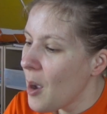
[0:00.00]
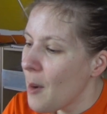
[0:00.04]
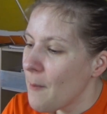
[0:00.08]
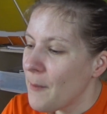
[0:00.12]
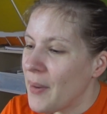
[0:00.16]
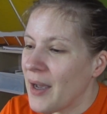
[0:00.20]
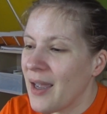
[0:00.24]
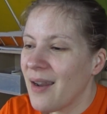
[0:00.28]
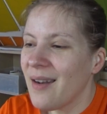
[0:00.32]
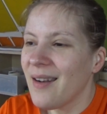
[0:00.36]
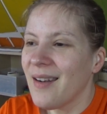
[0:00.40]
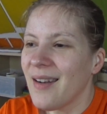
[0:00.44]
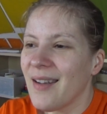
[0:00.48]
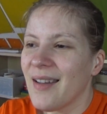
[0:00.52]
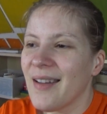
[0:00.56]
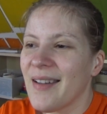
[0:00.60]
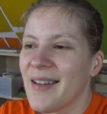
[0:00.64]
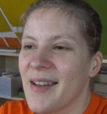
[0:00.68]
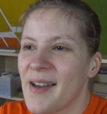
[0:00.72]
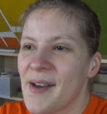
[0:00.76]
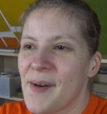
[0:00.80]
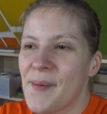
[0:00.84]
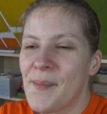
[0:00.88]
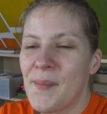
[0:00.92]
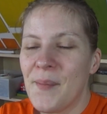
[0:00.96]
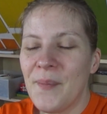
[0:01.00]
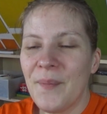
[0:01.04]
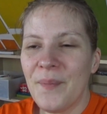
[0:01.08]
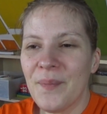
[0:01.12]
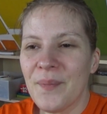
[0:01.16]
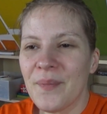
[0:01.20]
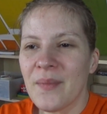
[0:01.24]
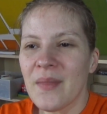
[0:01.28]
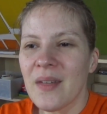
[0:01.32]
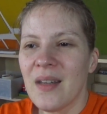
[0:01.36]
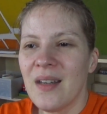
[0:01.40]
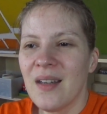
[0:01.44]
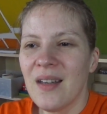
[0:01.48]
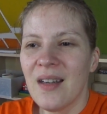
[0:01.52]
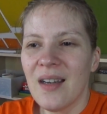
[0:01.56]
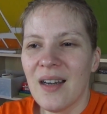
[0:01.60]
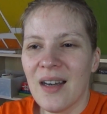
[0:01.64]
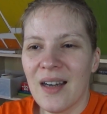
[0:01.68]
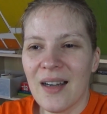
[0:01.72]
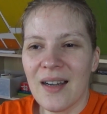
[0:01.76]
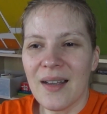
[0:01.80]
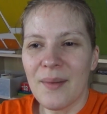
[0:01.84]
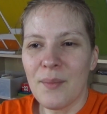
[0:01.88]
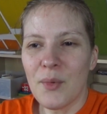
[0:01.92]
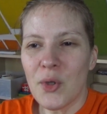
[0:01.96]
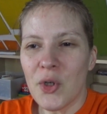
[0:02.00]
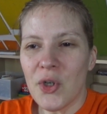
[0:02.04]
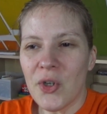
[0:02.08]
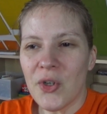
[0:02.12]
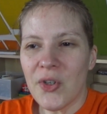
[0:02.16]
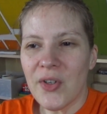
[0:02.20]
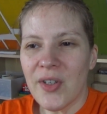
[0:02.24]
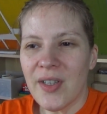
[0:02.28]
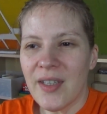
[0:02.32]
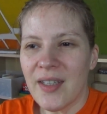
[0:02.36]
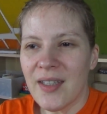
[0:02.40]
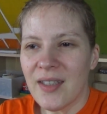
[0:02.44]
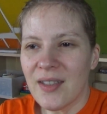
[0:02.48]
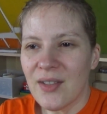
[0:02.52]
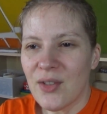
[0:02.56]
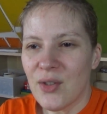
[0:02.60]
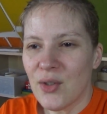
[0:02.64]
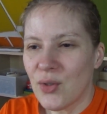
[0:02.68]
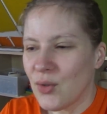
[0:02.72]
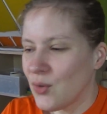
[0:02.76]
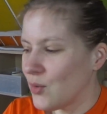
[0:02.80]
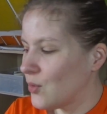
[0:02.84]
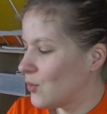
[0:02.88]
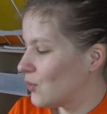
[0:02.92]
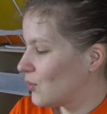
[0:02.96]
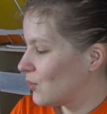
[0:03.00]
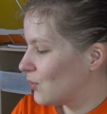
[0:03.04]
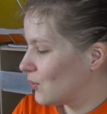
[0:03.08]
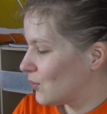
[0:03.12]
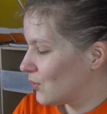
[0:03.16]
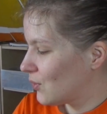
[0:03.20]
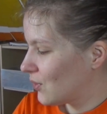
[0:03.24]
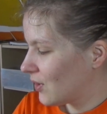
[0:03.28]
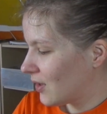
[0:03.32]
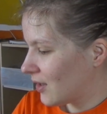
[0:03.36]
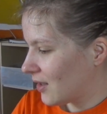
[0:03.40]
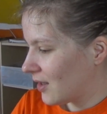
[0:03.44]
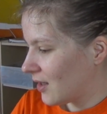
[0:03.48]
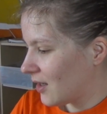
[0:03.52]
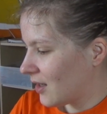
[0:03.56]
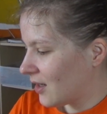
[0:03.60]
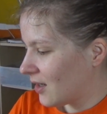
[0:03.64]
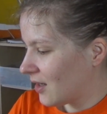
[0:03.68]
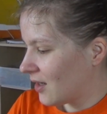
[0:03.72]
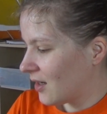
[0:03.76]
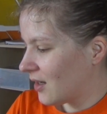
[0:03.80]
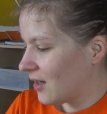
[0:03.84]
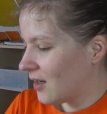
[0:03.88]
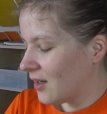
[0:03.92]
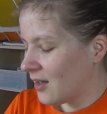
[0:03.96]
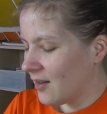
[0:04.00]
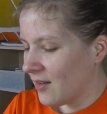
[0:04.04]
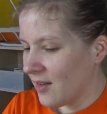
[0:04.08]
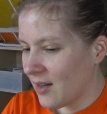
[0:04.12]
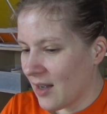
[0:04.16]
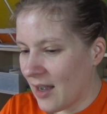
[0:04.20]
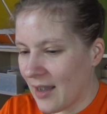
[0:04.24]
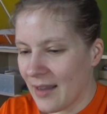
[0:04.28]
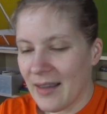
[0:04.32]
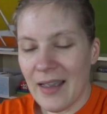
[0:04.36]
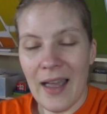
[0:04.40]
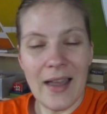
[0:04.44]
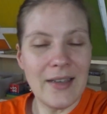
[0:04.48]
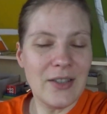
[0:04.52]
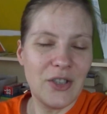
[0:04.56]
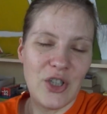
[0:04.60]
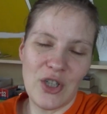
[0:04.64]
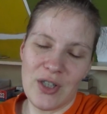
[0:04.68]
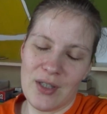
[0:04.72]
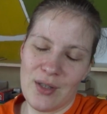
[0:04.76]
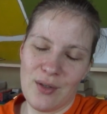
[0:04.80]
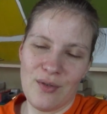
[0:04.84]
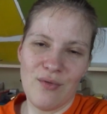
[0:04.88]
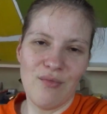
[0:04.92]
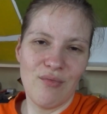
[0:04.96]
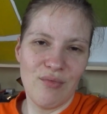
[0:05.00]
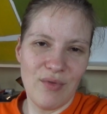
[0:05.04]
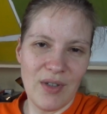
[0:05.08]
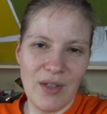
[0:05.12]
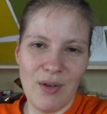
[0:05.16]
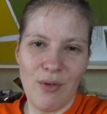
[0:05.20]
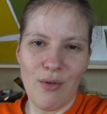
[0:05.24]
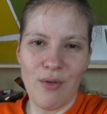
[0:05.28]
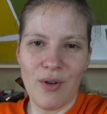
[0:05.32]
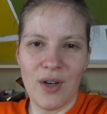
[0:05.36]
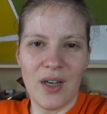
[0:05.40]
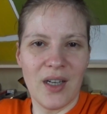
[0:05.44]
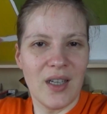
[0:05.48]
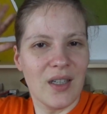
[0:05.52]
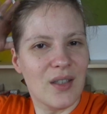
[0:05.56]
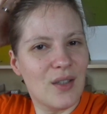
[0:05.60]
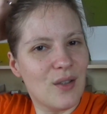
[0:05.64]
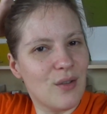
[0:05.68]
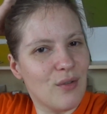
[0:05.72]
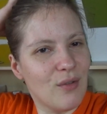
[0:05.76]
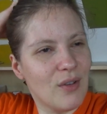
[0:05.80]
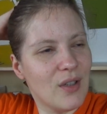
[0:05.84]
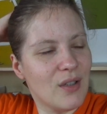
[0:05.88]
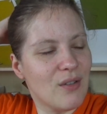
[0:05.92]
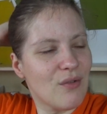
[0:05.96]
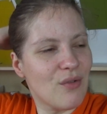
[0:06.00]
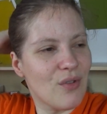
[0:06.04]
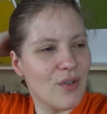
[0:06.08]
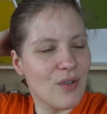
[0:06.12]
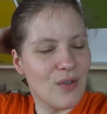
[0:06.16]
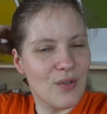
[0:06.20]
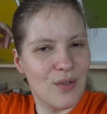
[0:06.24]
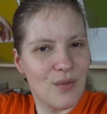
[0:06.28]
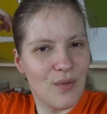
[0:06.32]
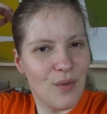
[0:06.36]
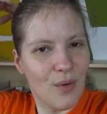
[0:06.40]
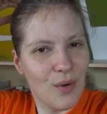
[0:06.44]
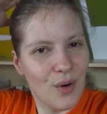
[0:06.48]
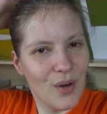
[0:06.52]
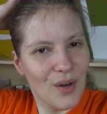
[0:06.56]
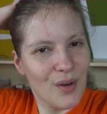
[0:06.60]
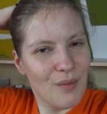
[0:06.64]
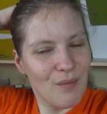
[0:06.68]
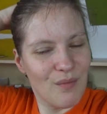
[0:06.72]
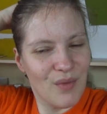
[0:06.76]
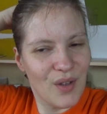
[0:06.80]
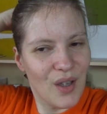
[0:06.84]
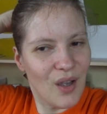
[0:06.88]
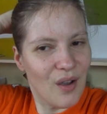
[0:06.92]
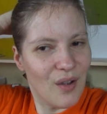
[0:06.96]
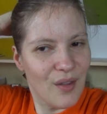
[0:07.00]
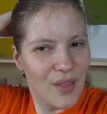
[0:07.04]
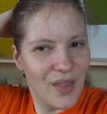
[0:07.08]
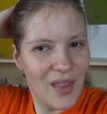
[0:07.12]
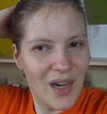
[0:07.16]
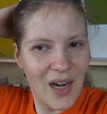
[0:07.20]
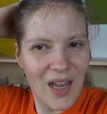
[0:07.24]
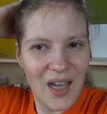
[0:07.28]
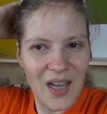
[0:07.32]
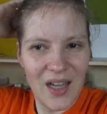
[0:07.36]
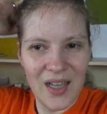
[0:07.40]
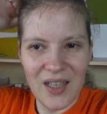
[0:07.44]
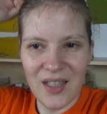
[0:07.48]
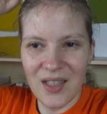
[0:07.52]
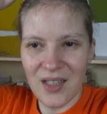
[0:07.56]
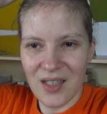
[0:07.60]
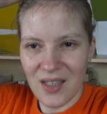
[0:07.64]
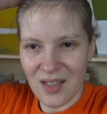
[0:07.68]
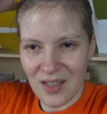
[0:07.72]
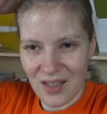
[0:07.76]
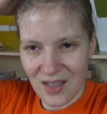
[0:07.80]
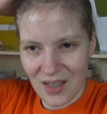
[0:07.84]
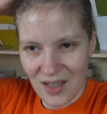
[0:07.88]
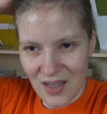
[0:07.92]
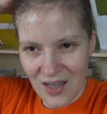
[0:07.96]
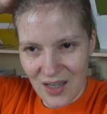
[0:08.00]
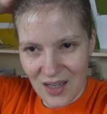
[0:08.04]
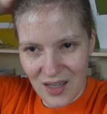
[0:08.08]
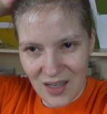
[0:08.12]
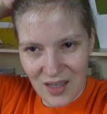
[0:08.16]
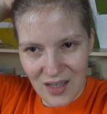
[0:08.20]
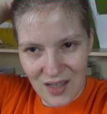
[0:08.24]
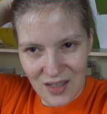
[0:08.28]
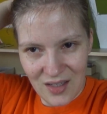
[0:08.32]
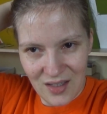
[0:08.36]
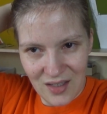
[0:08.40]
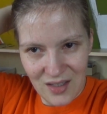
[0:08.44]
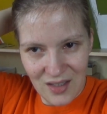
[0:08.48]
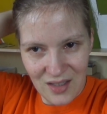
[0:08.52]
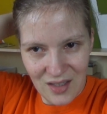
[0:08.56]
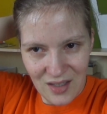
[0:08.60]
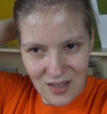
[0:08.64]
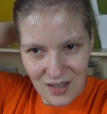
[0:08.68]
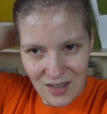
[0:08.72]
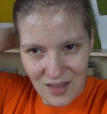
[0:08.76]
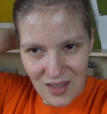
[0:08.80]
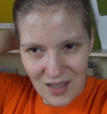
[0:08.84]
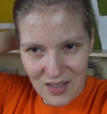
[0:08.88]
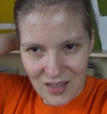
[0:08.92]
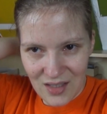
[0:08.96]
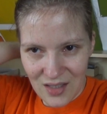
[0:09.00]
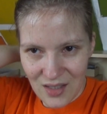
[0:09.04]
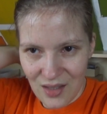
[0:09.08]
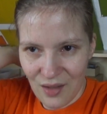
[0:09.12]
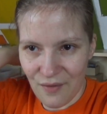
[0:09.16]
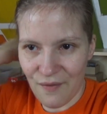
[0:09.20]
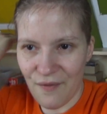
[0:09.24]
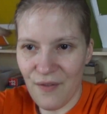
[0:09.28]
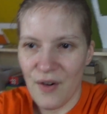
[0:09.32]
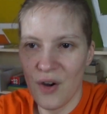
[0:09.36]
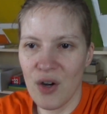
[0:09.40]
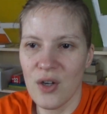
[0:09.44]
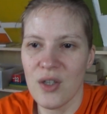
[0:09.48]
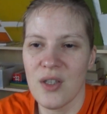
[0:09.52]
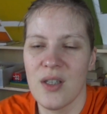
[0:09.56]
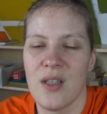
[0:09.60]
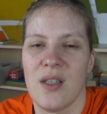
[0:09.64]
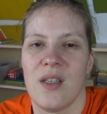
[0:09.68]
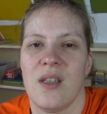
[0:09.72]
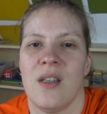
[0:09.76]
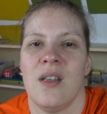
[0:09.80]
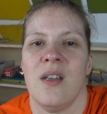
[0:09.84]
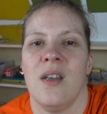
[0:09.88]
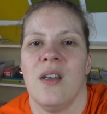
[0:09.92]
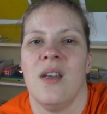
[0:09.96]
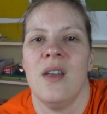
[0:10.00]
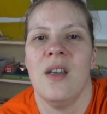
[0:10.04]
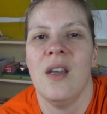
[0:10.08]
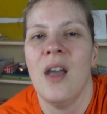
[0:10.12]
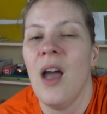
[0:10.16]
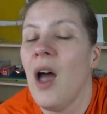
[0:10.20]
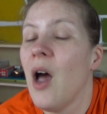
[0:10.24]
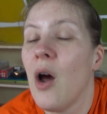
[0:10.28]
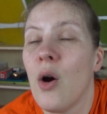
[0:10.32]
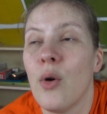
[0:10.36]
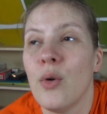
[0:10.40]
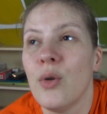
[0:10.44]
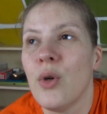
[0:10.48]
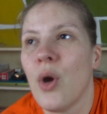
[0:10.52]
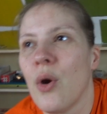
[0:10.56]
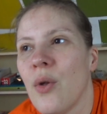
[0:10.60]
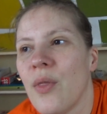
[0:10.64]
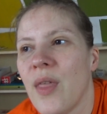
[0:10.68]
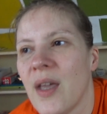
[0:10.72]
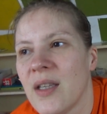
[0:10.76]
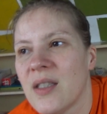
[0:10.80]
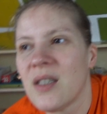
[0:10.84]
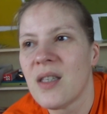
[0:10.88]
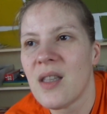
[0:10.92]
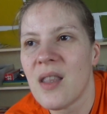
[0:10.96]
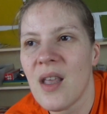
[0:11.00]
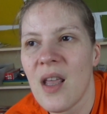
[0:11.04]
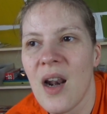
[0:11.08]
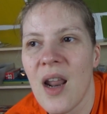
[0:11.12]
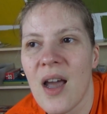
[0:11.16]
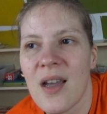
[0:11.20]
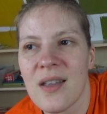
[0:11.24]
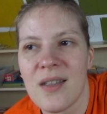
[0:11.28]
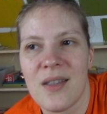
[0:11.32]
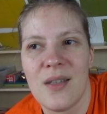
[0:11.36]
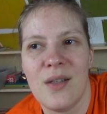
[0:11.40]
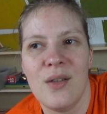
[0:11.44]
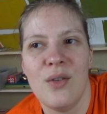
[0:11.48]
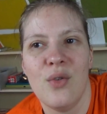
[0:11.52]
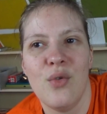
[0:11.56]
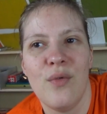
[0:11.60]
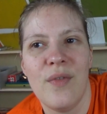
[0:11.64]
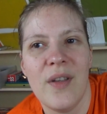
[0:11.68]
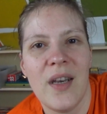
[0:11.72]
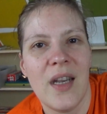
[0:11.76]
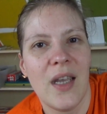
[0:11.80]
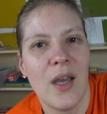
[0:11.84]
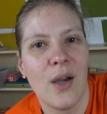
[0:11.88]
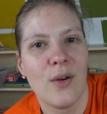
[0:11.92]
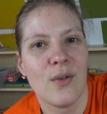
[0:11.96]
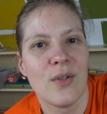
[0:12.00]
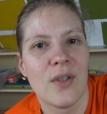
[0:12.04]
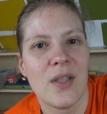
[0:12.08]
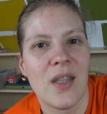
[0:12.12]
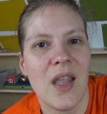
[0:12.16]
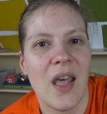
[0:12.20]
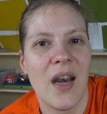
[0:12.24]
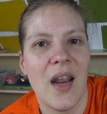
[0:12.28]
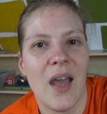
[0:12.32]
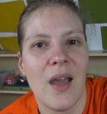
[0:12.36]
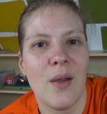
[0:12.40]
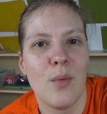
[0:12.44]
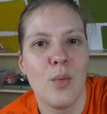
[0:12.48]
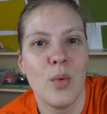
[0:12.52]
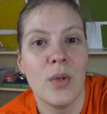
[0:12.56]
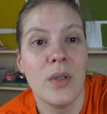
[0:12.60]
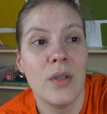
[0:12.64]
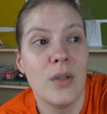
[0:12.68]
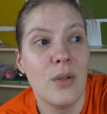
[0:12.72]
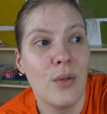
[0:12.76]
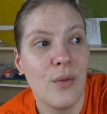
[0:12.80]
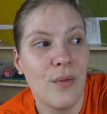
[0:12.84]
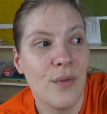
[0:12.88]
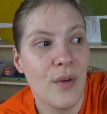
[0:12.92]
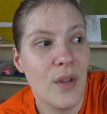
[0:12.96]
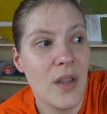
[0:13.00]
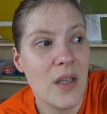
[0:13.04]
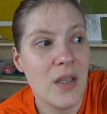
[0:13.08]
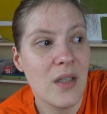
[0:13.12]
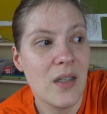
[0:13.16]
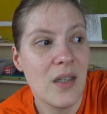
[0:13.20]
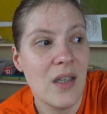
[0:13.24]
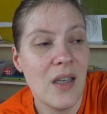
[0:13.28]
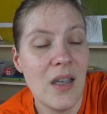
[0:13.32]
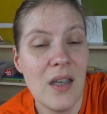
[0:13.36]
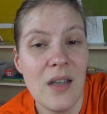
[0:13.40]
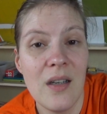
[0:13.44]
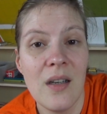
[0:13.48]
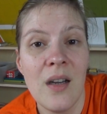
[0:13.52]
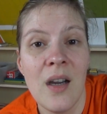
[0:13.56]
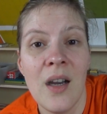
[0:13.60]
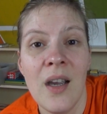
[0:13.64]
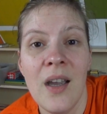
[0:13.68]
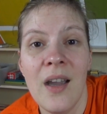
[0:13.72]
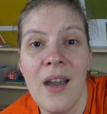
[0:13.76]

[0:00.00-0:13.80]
But um, I'm going to, uh, I, I just recorded two intros for Beyond the Lines and uh, that's the first oh no that's the last two videos that i will do for this year